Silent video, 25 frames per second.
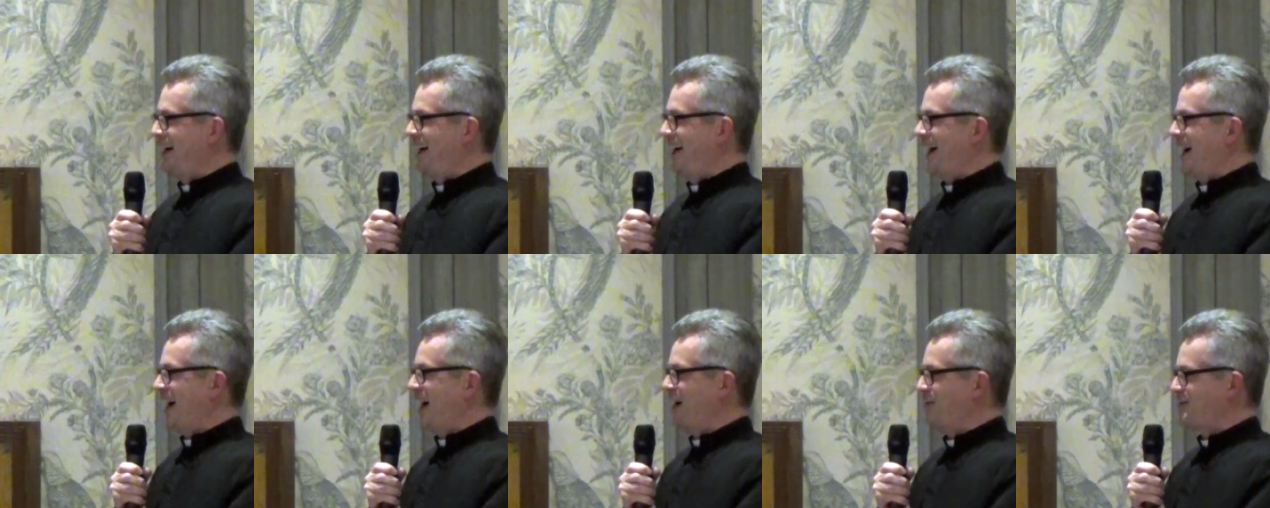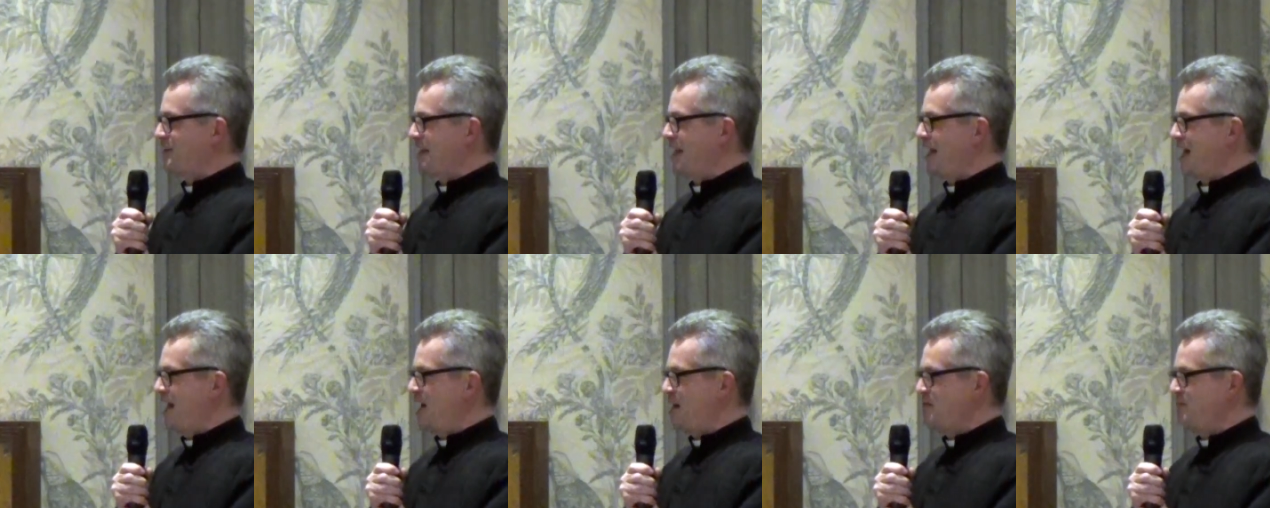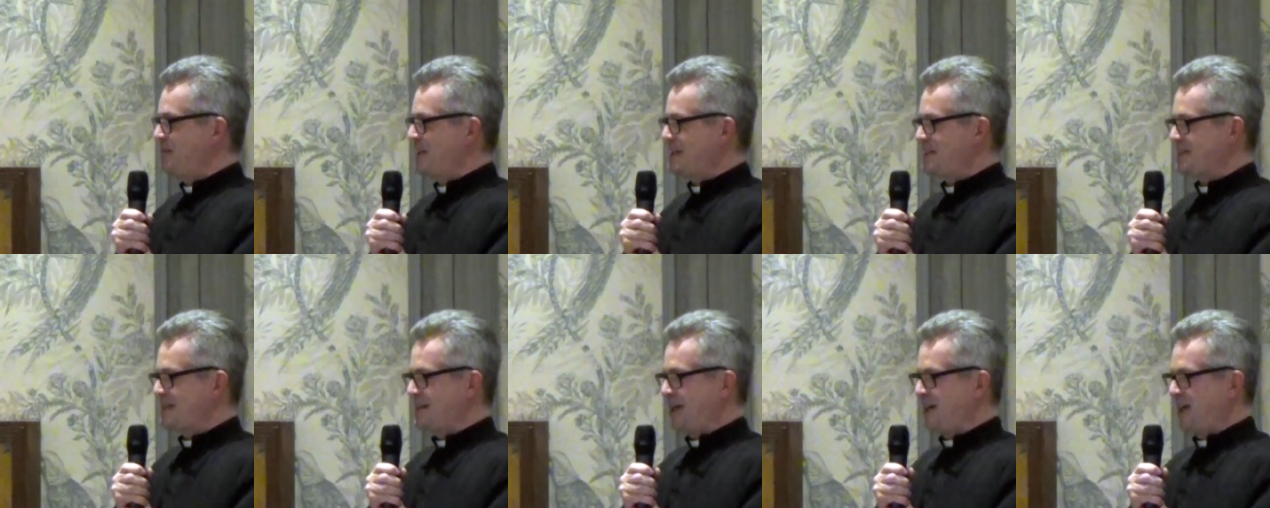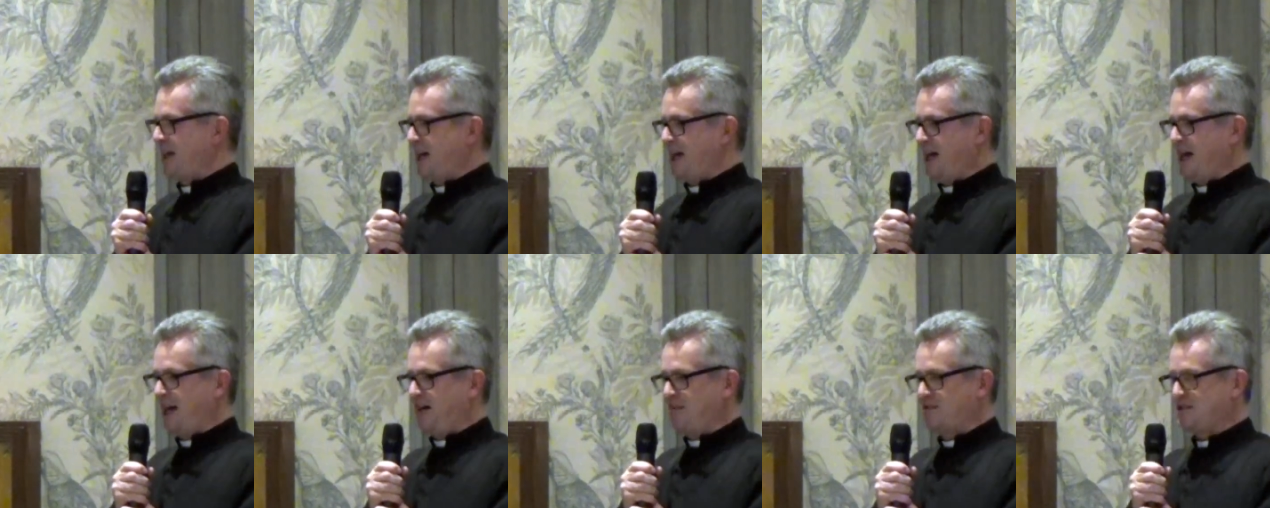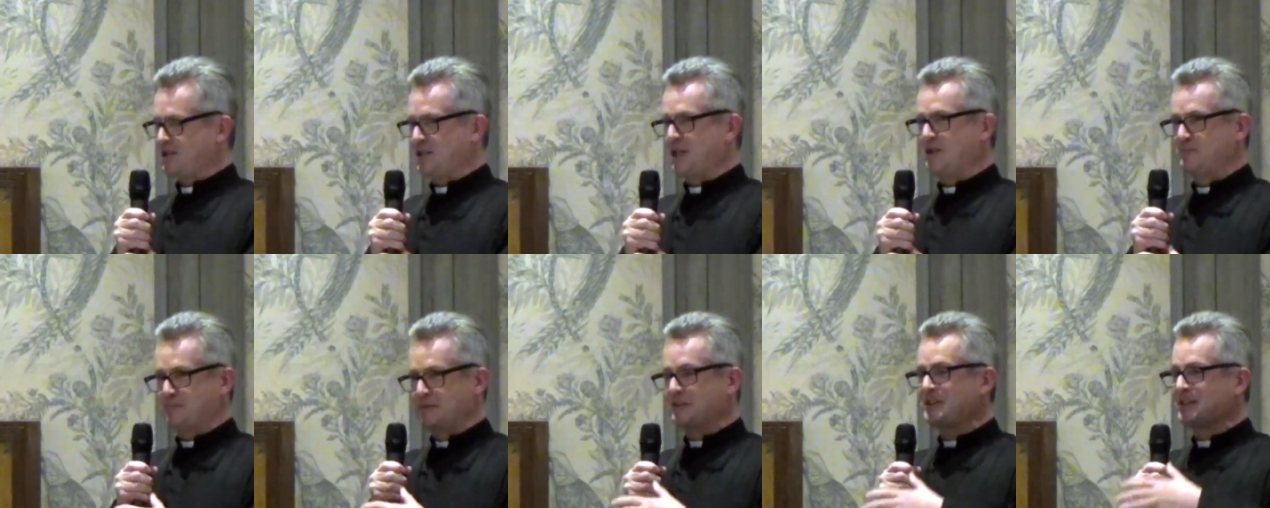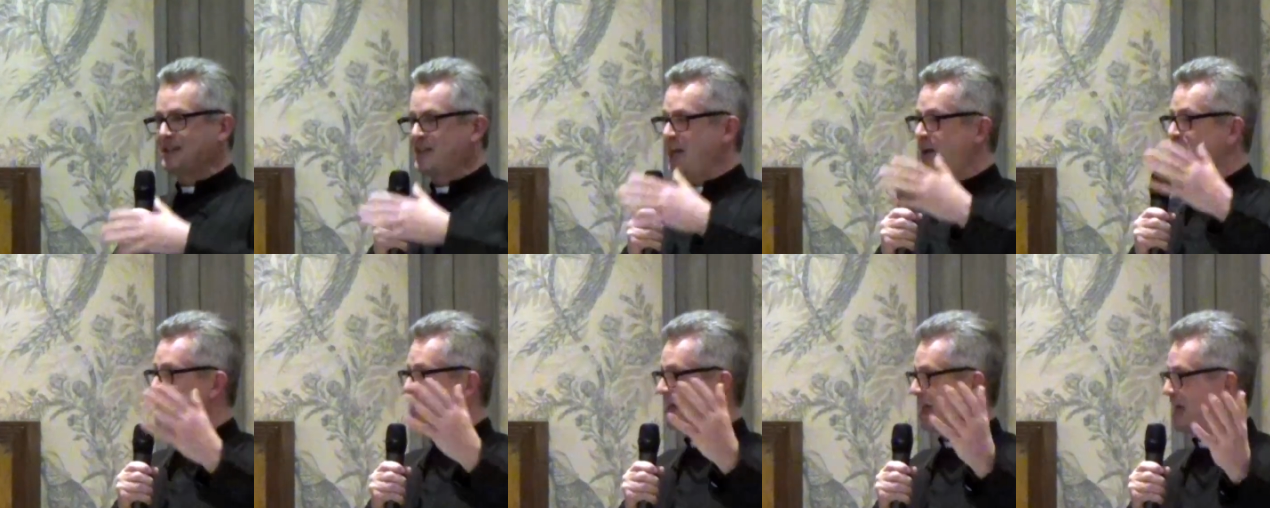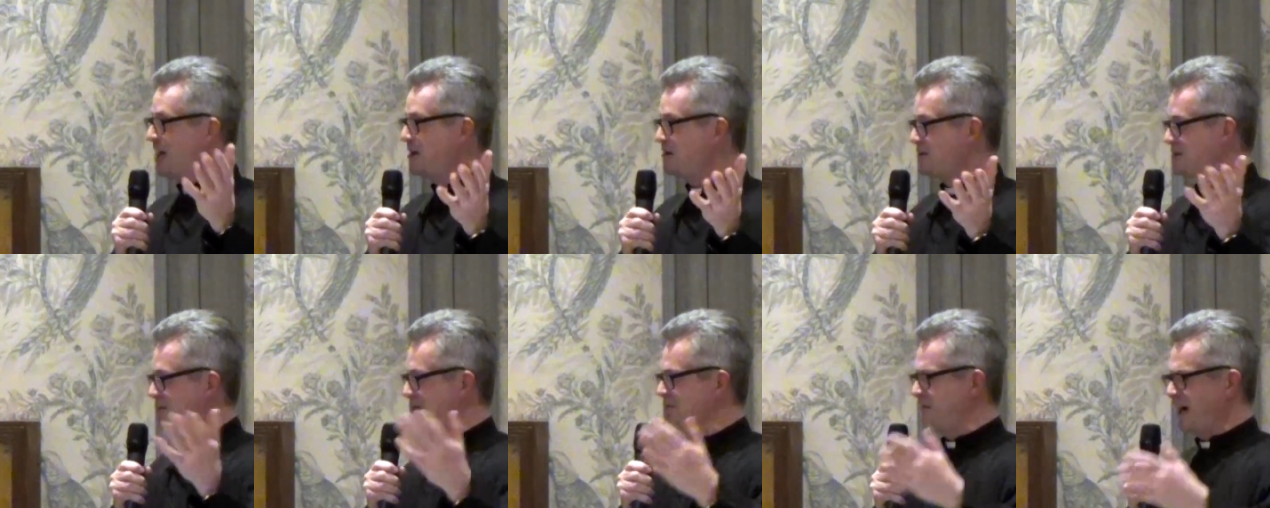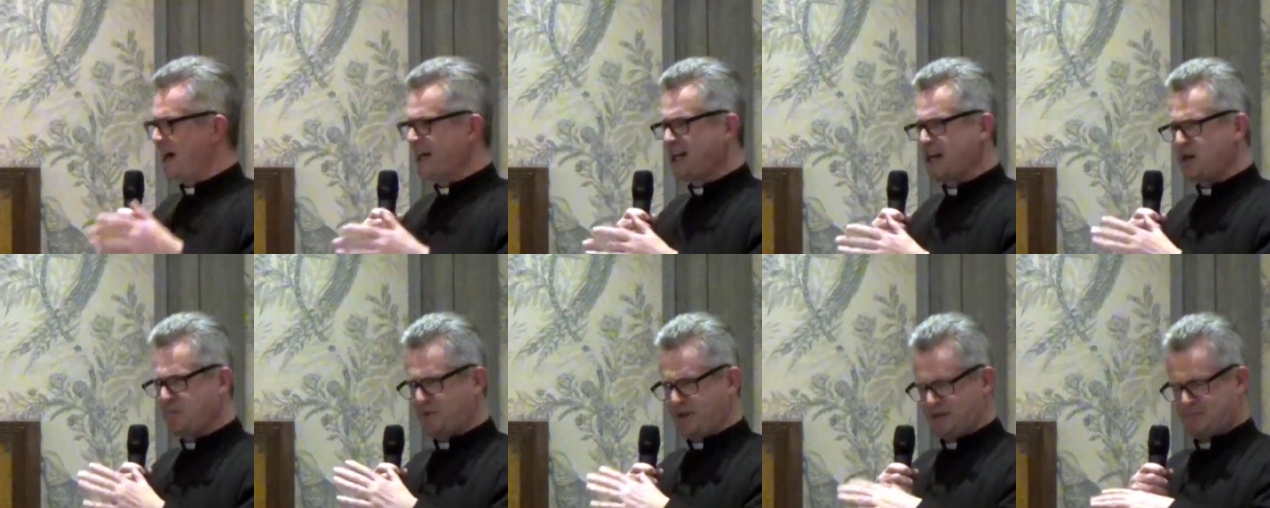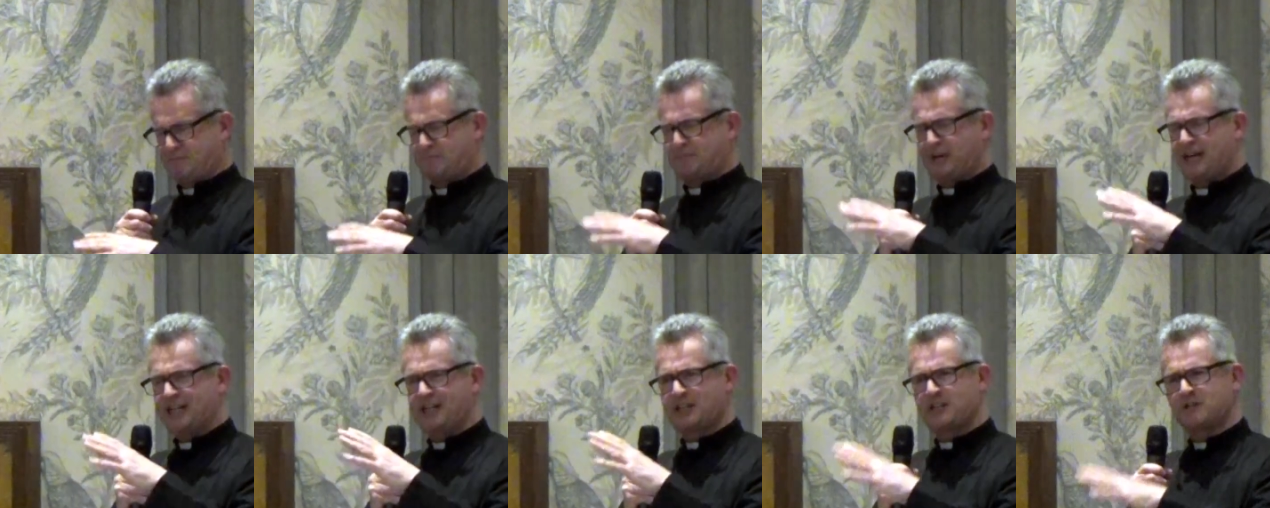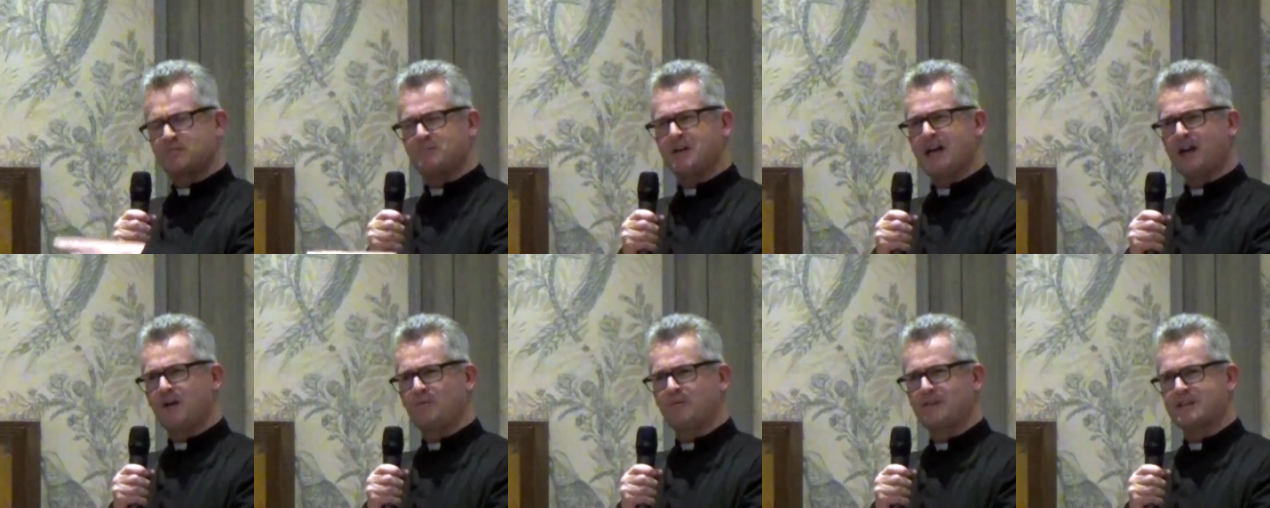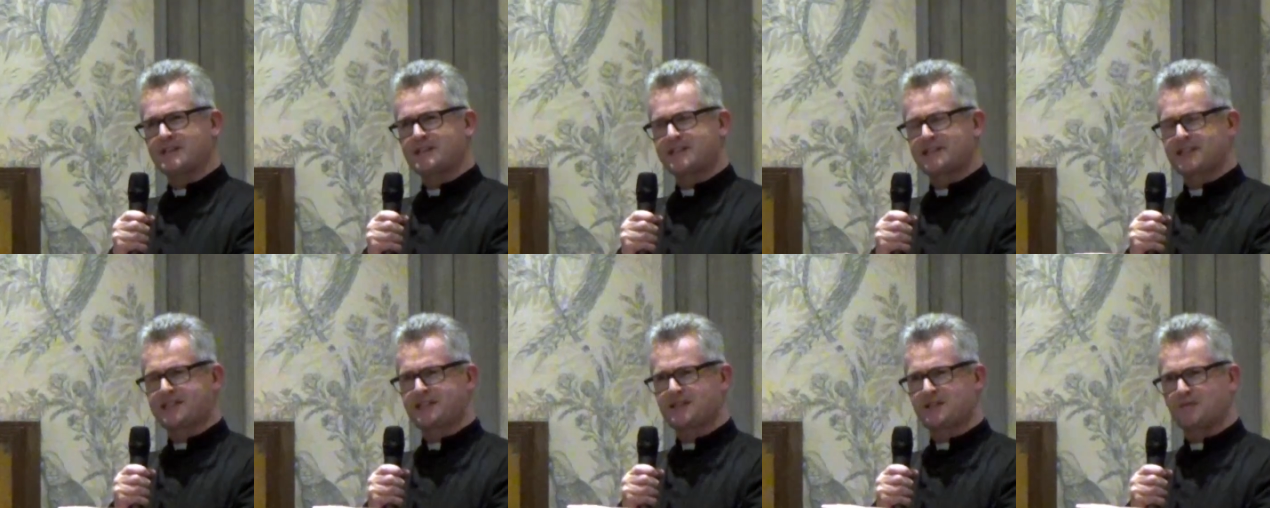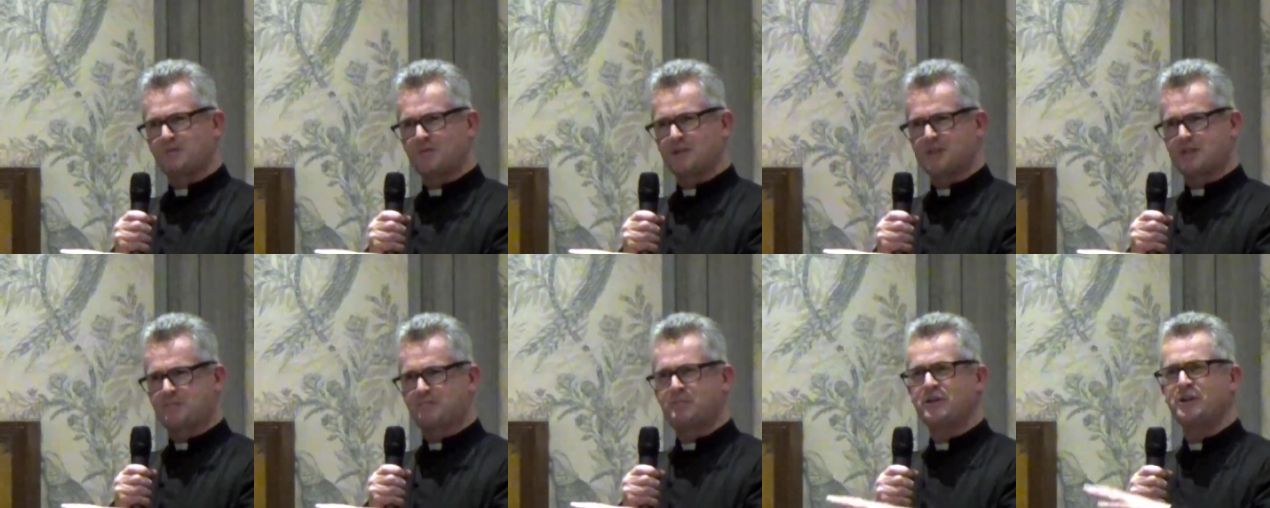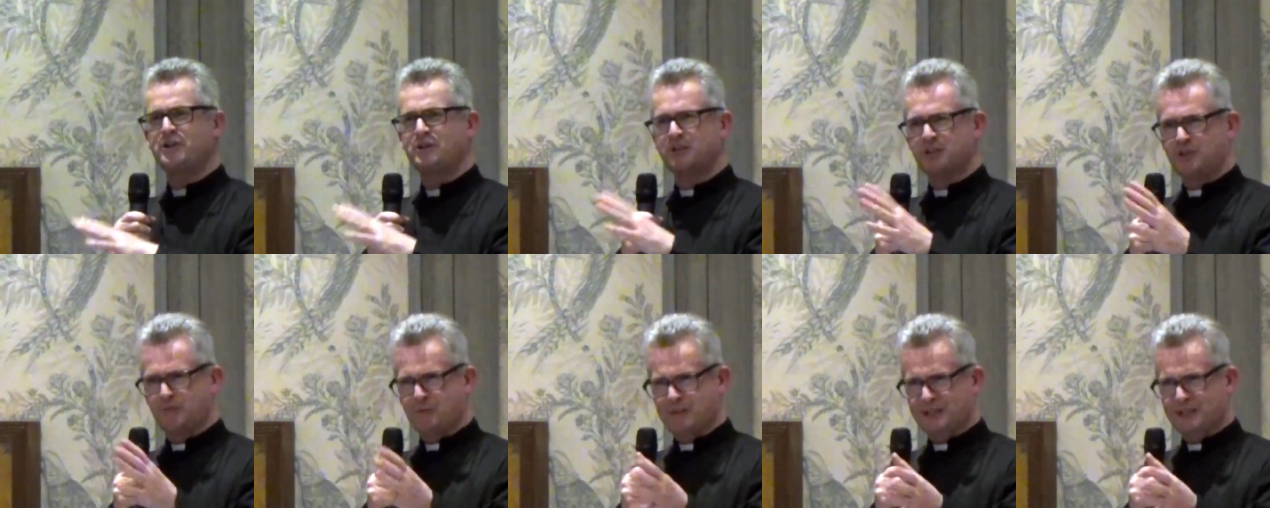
after coming out of, I know Paddington Bear was Peru,